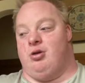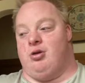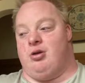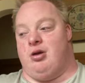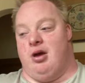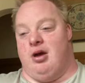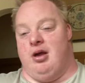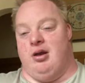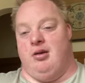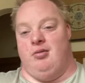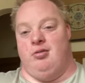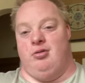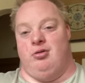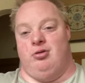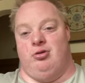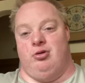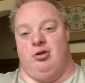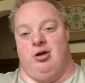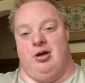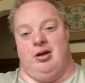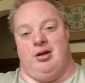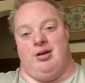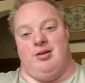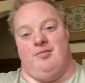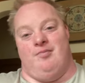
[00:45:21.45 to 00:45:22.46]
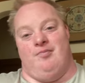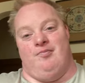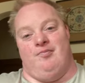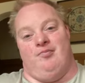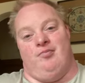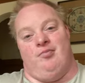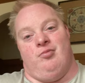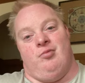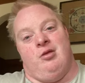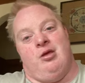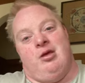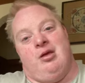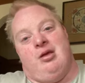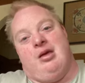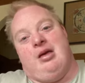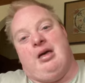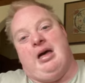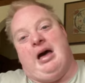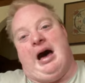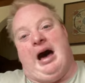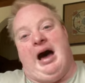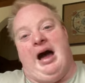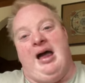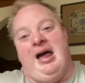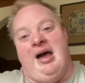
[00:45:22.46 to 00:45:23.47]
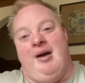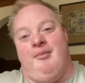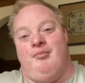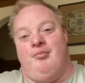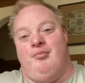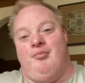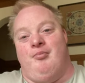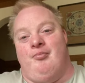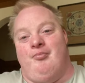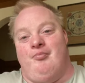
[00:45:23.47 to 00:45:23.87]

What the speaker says: Okay, look. I have